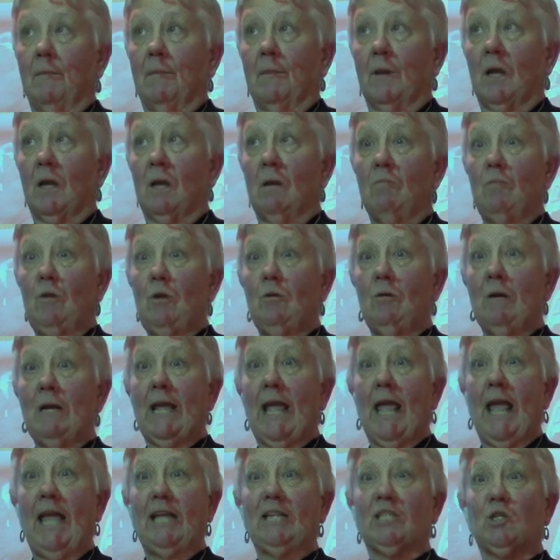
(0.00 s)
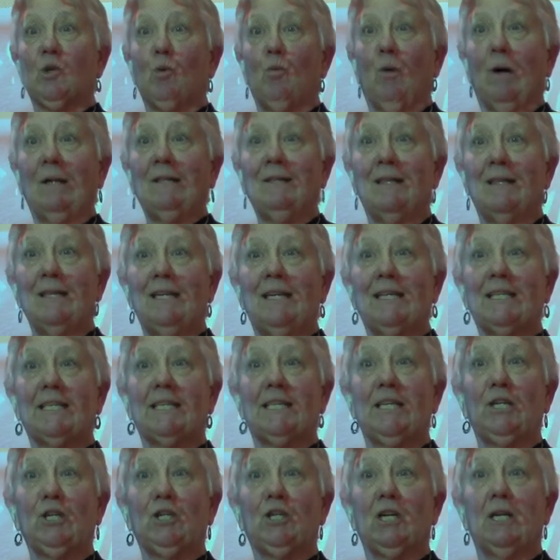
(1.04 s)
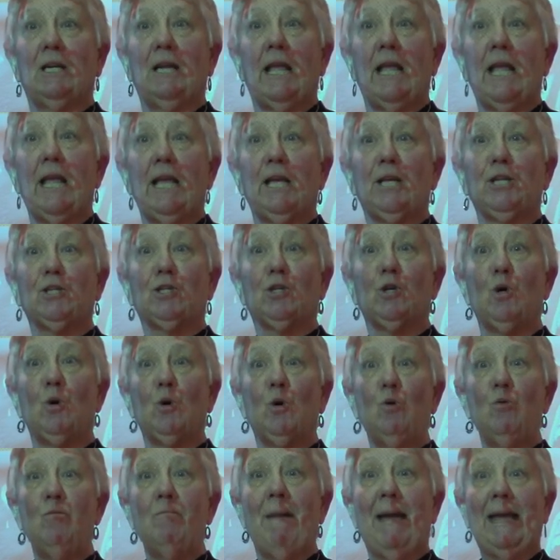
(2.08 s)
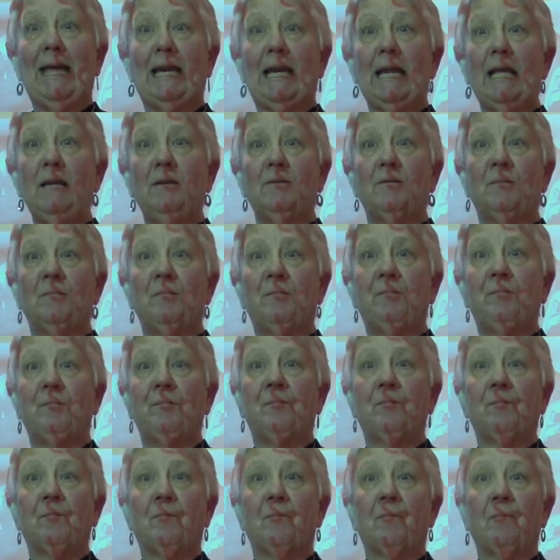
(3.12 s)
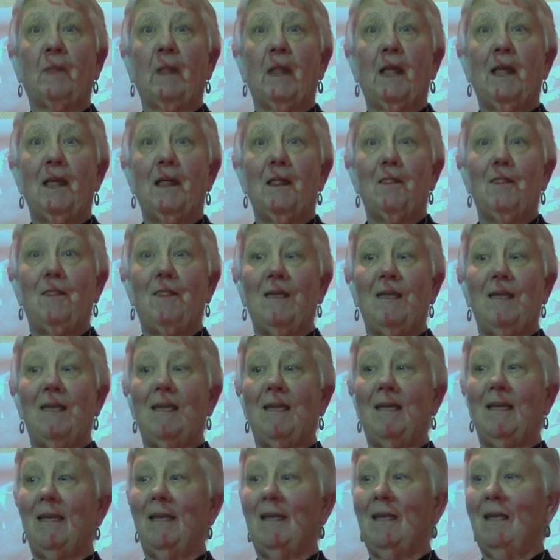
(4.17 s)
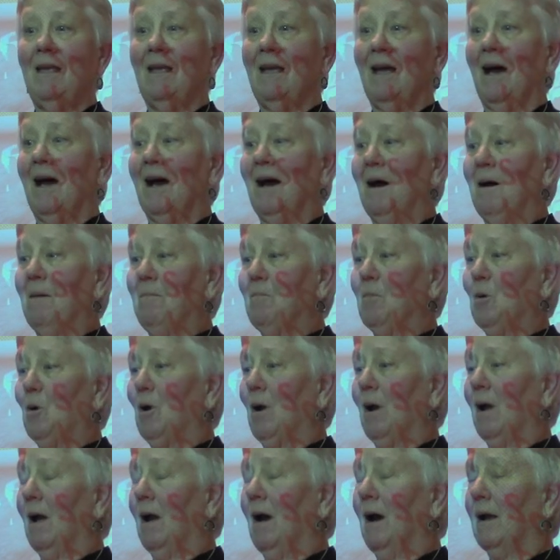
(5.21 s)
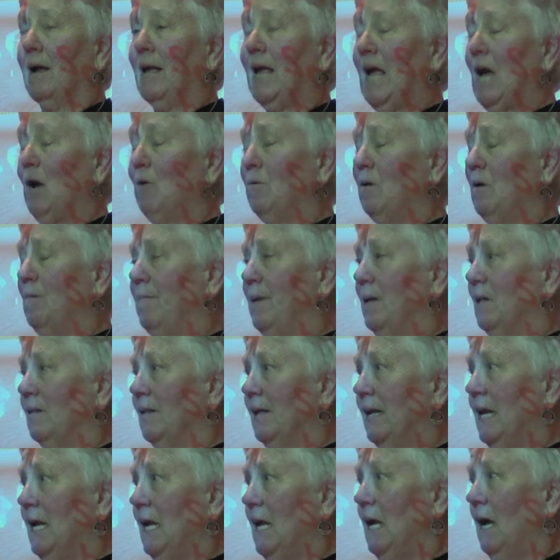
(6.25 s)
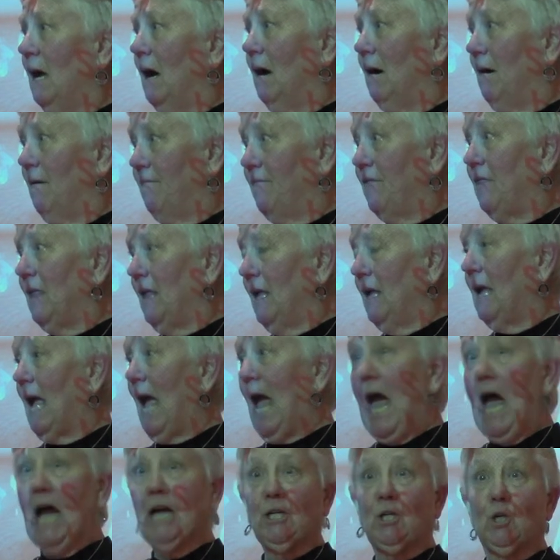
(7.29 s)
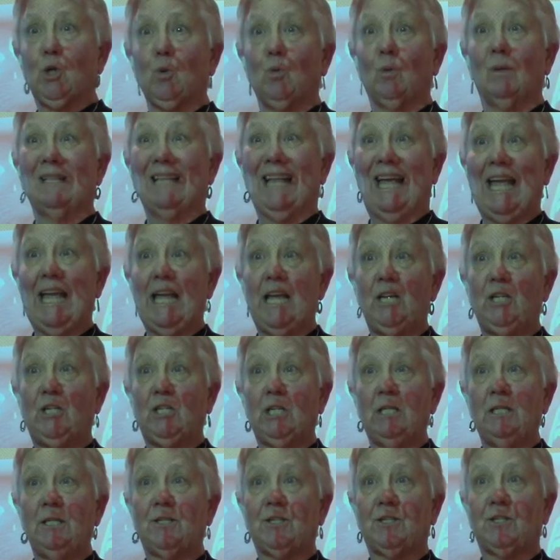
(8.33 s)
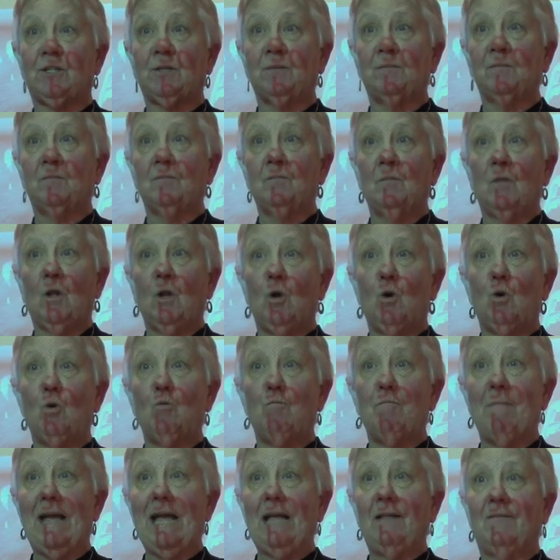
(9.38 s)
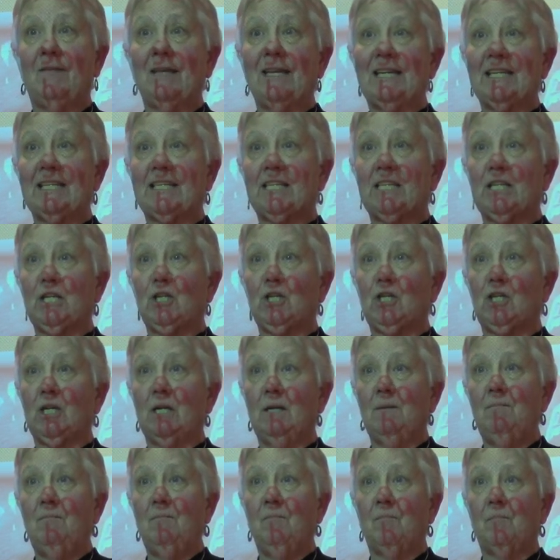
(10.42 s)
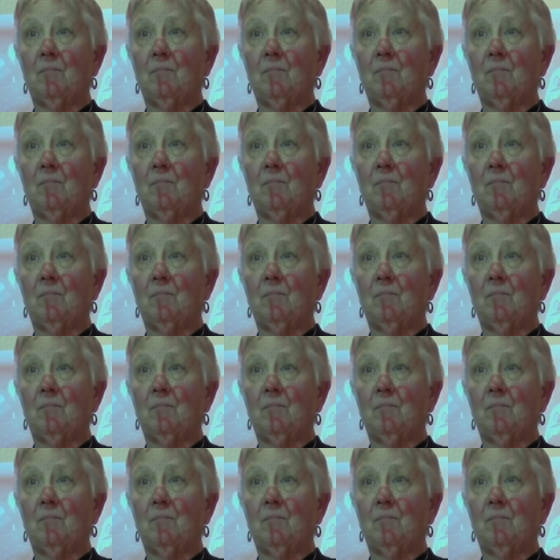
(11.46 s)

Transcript: communicates what the decision is, who made it, the um, accountability of the actual agents who made the decision,